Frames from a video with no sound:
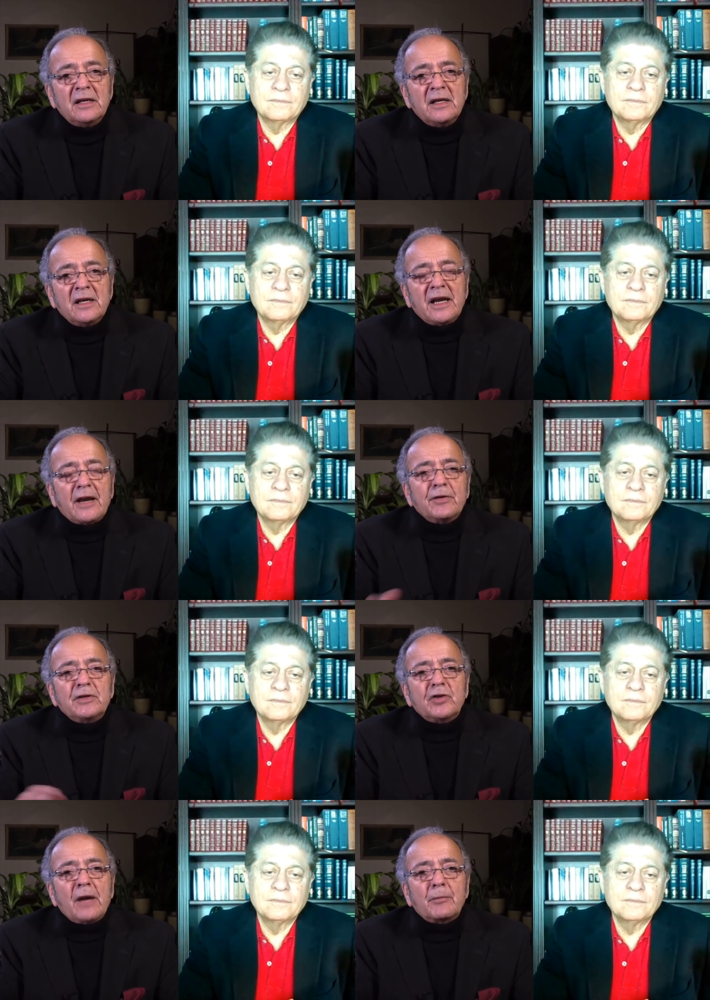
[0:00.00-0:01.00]
Speaker 1: And every
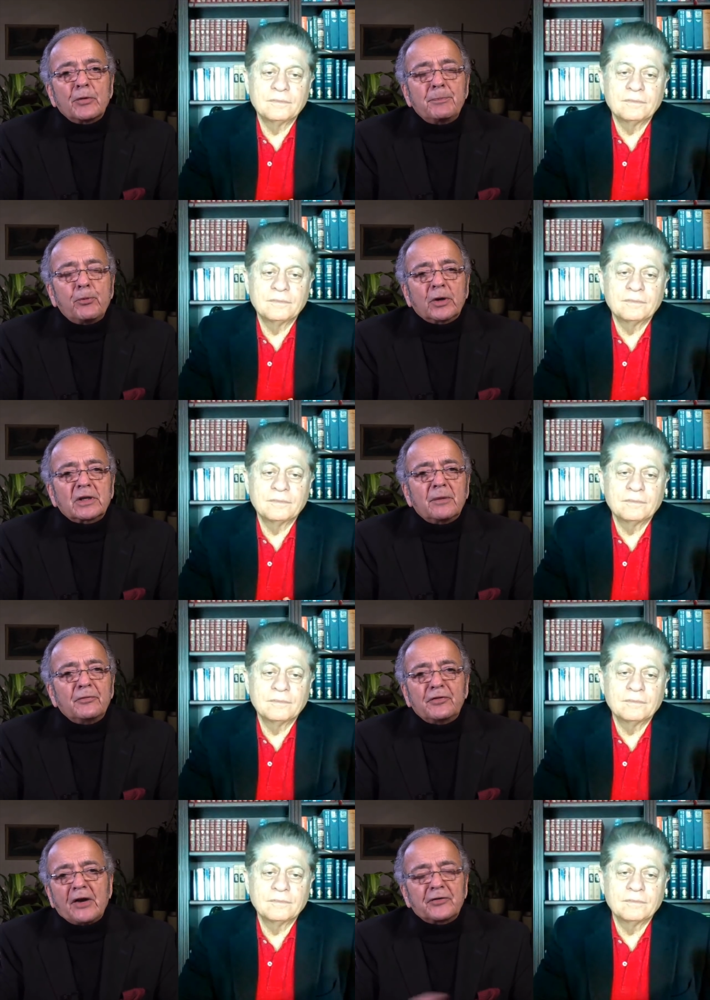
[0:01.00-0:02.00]
time a report
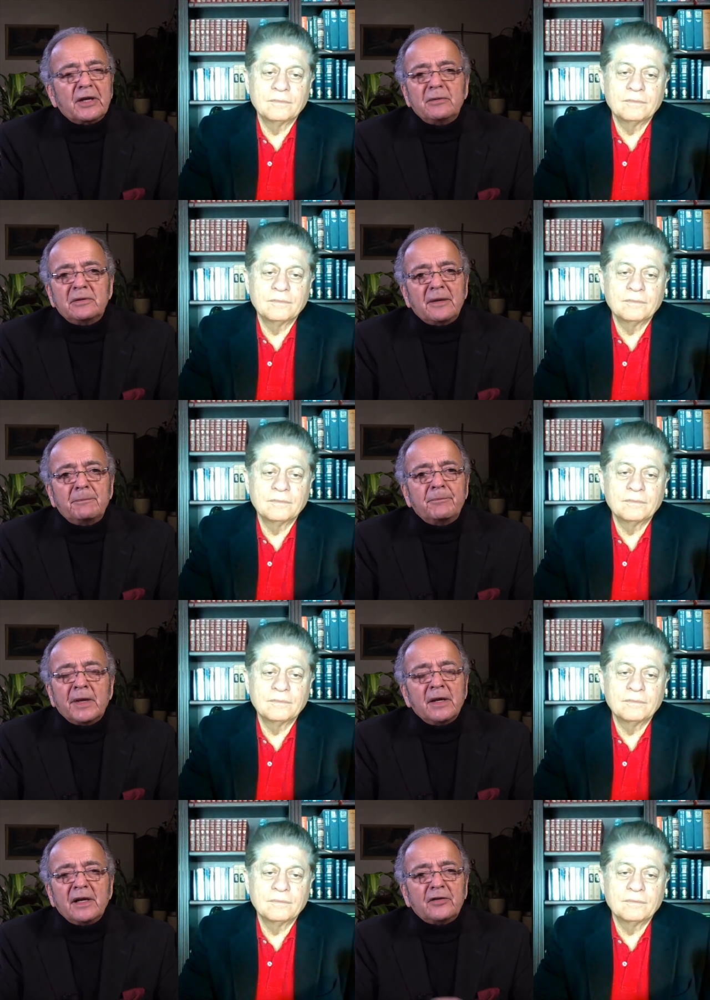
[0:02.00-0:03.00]
comes out, they, they,
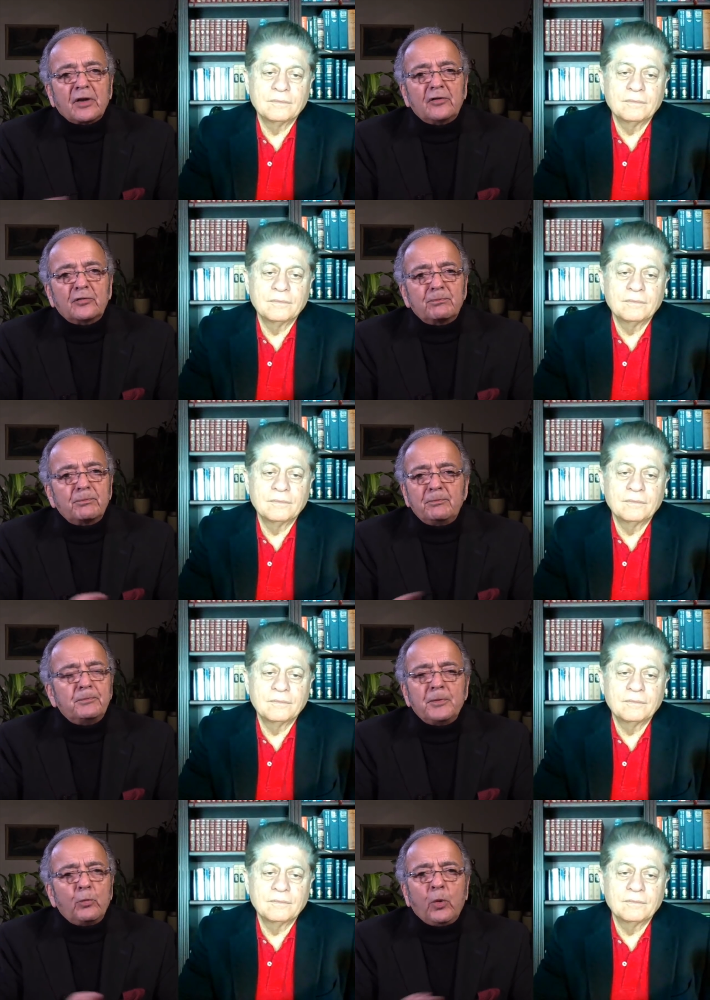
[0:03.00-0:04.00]
it's, it's,
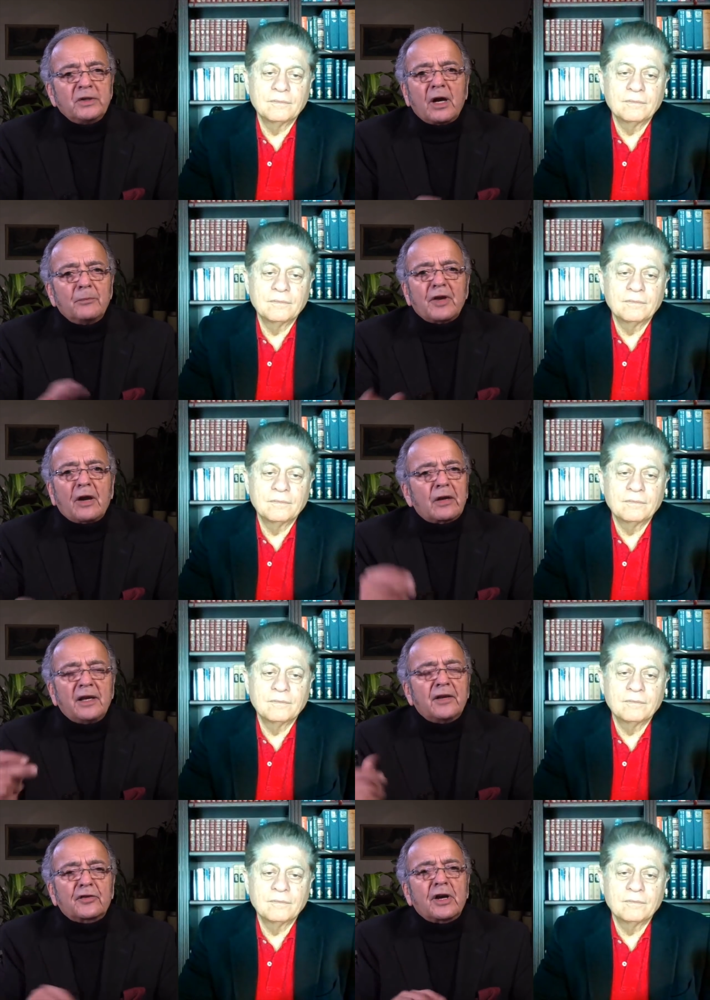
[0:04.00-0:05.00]
one comes out and
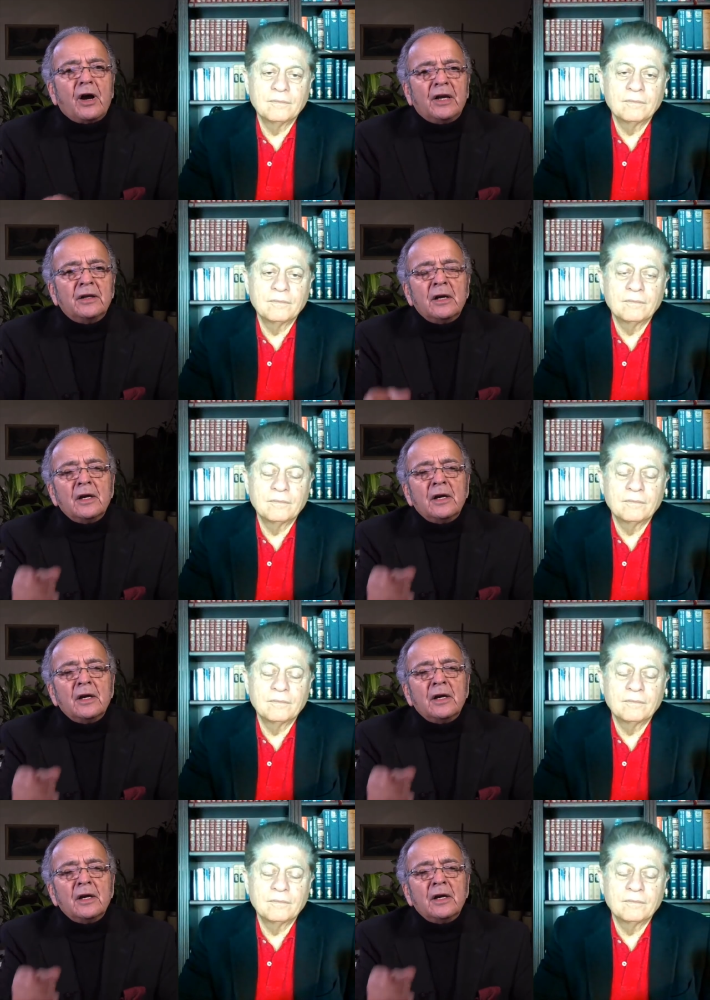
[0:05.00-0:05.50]
it's gone.